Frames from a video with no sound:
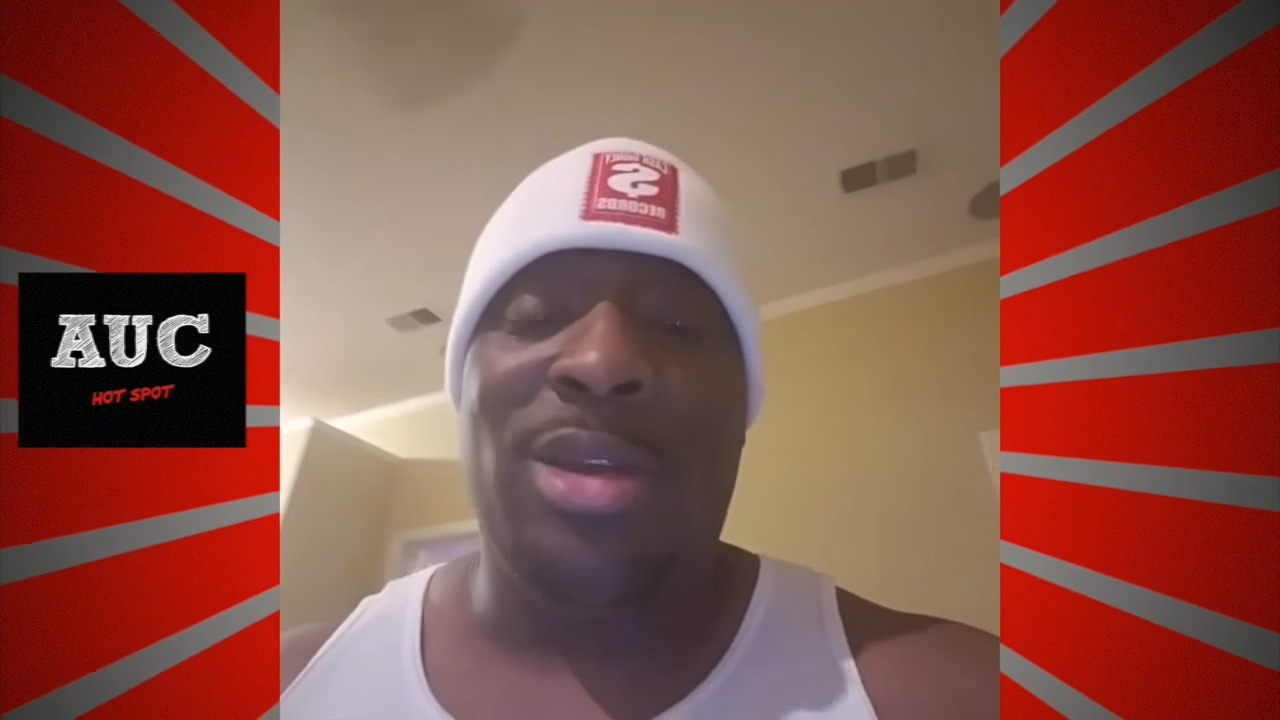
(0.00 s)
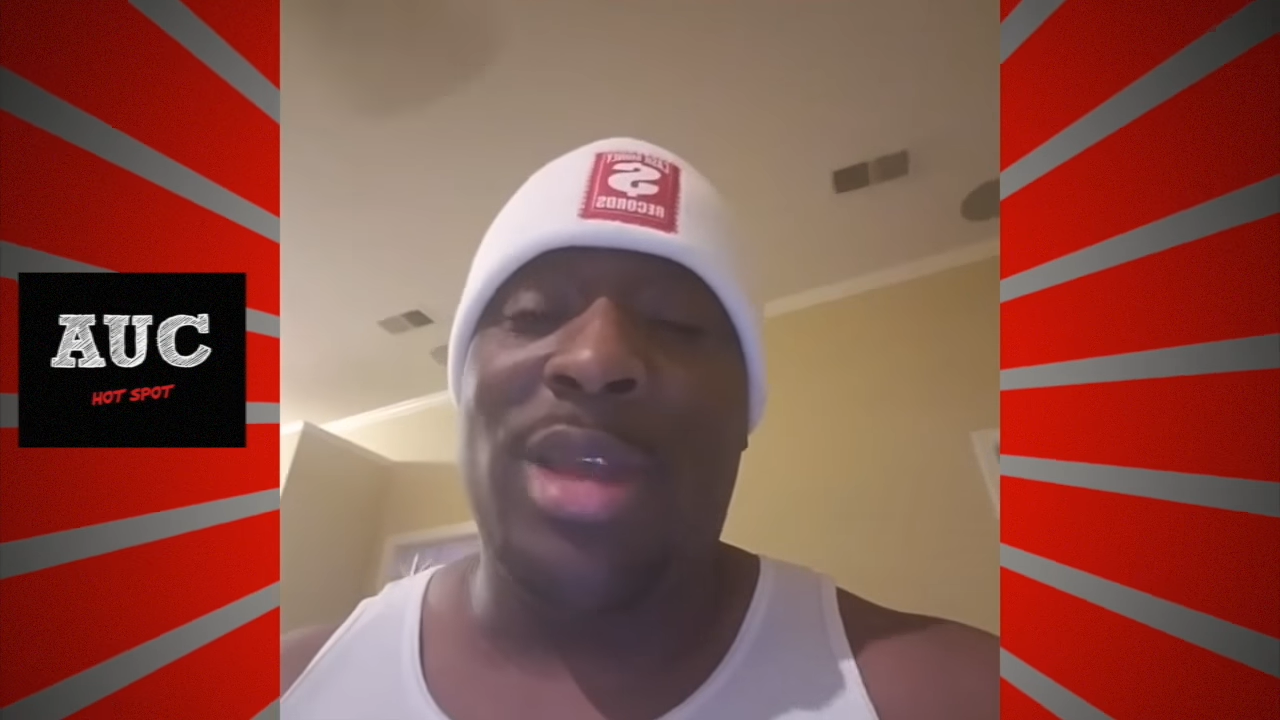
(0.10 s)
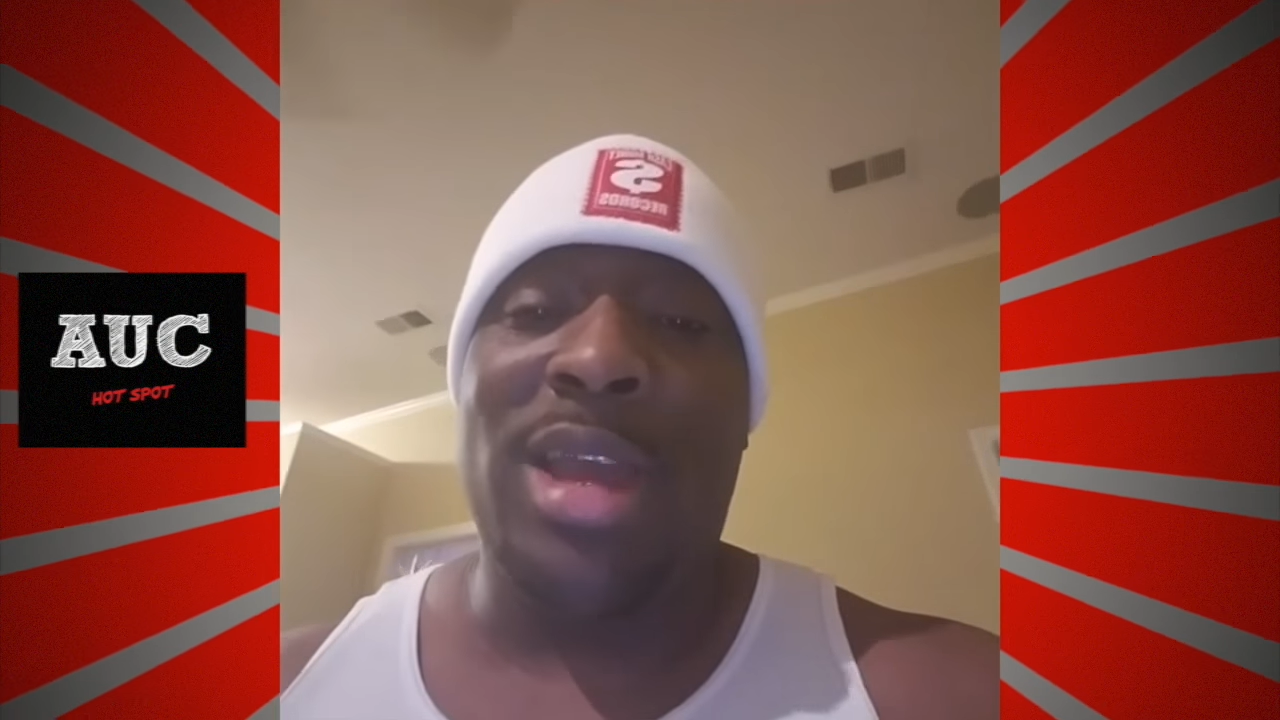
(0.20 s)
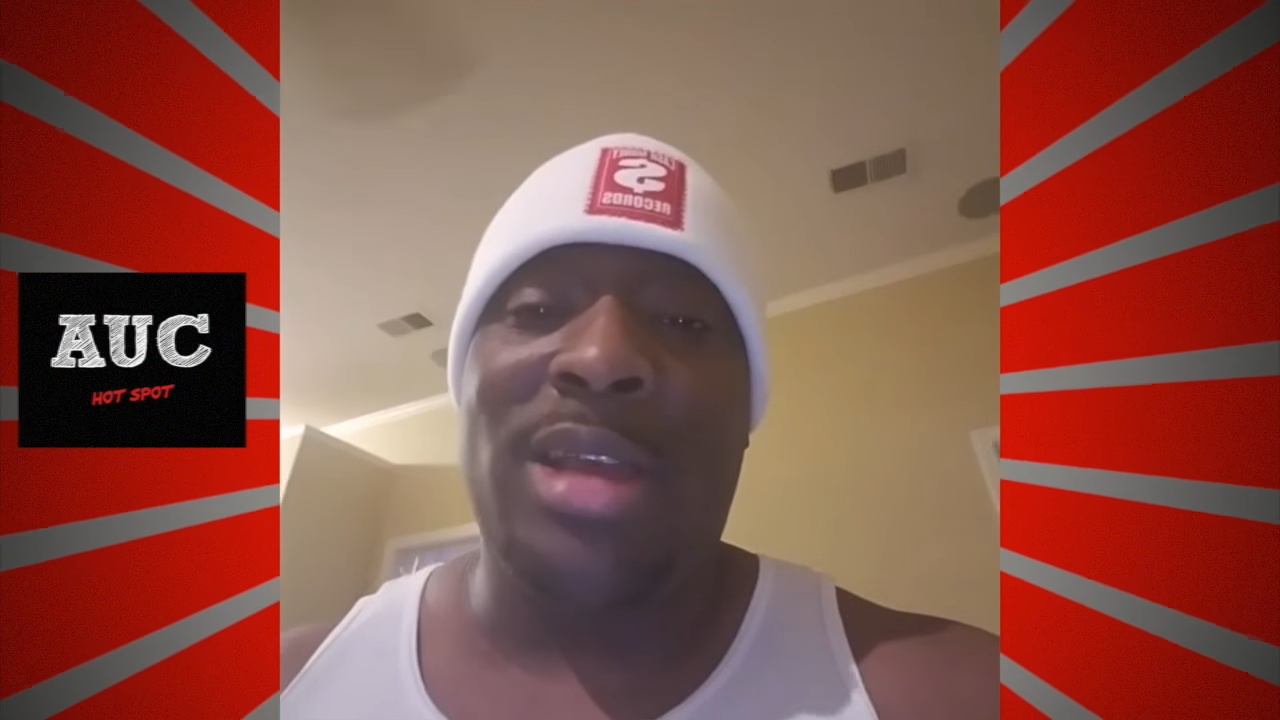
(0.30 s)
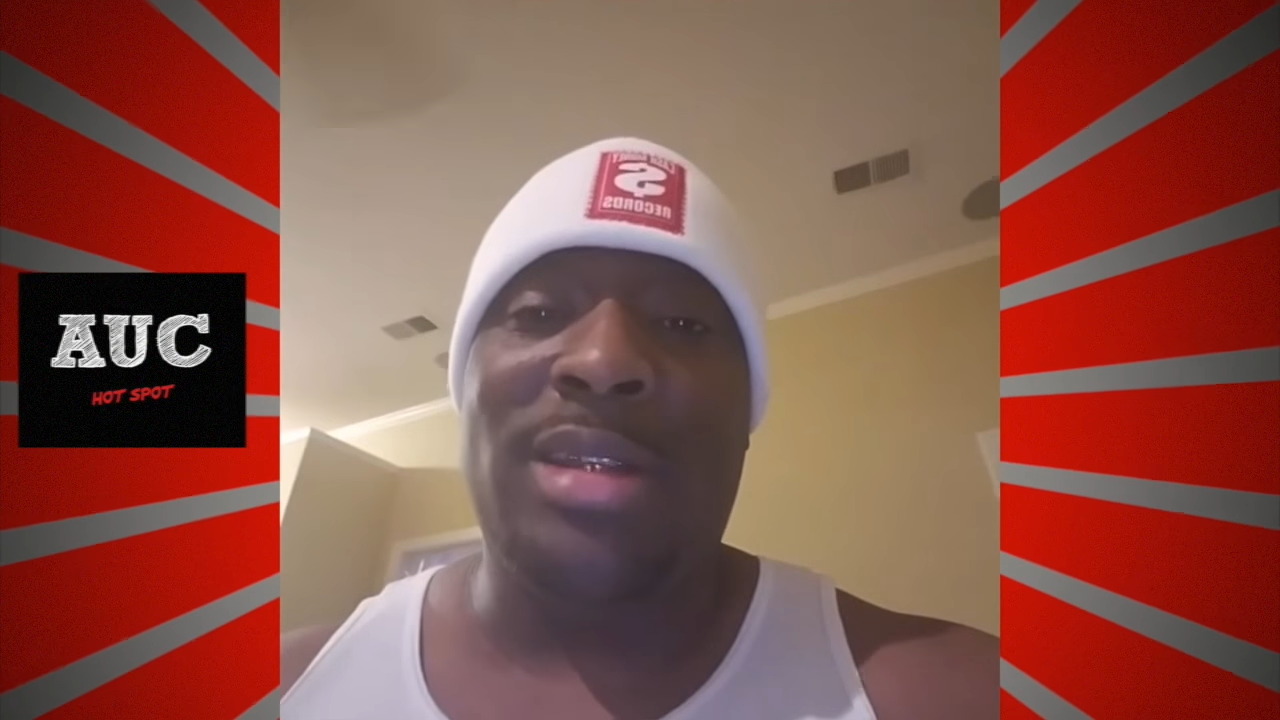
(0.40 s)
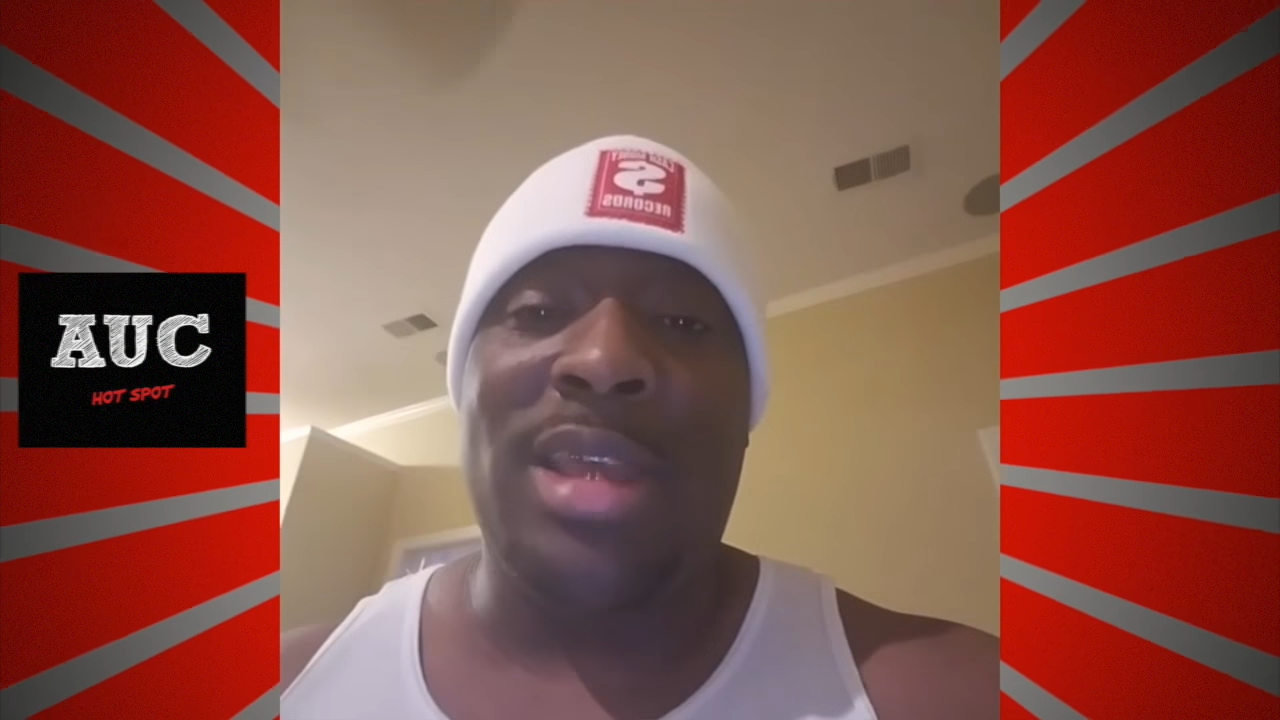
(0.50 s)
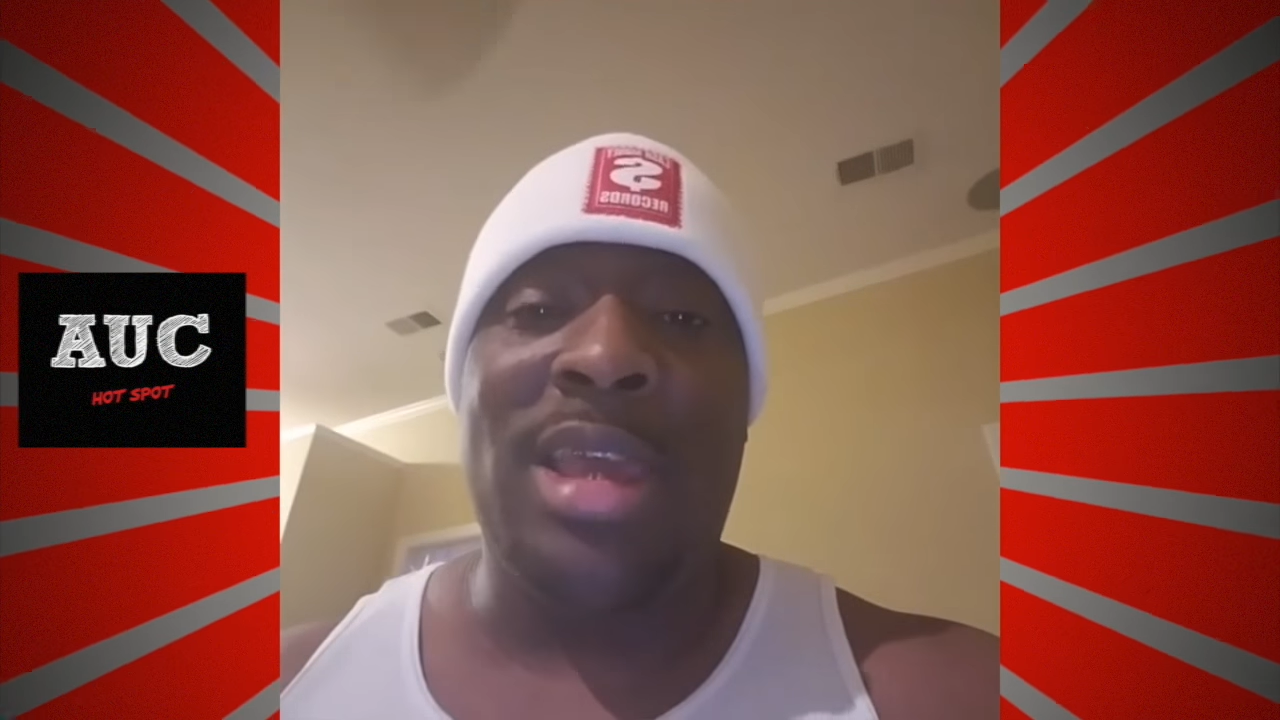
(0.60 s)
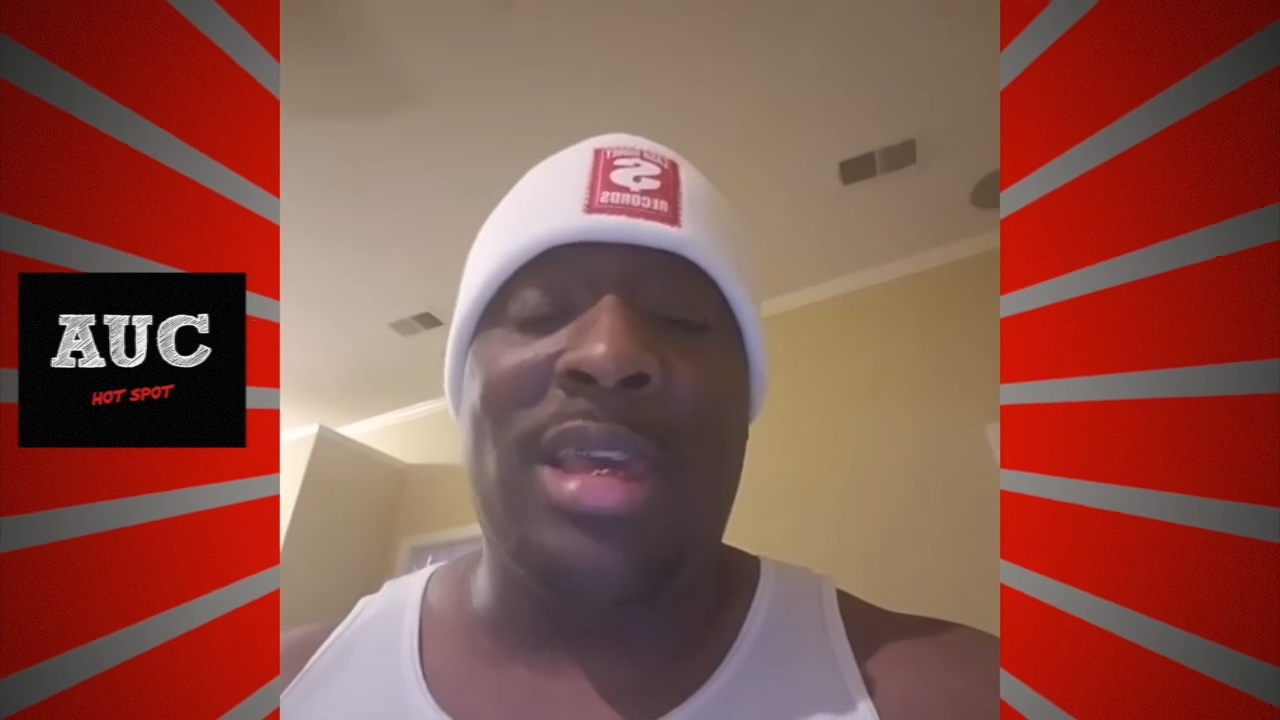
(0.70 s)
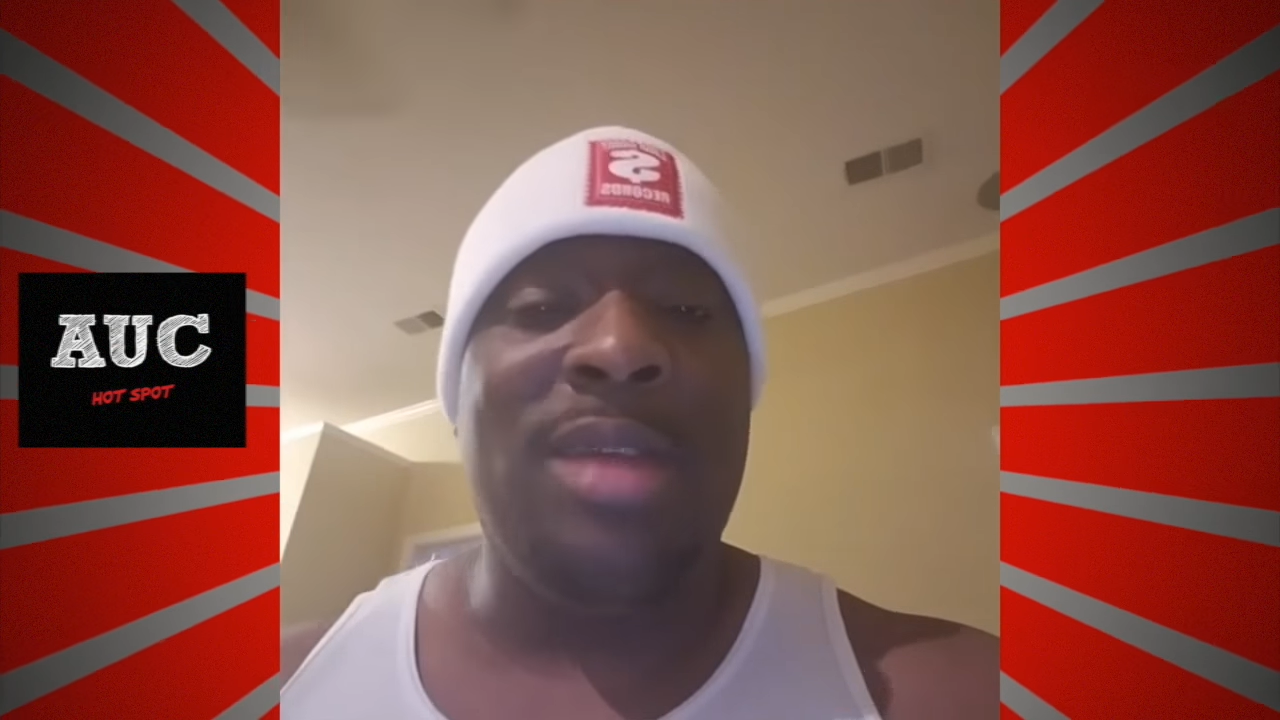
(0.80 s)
You know what I'm saying?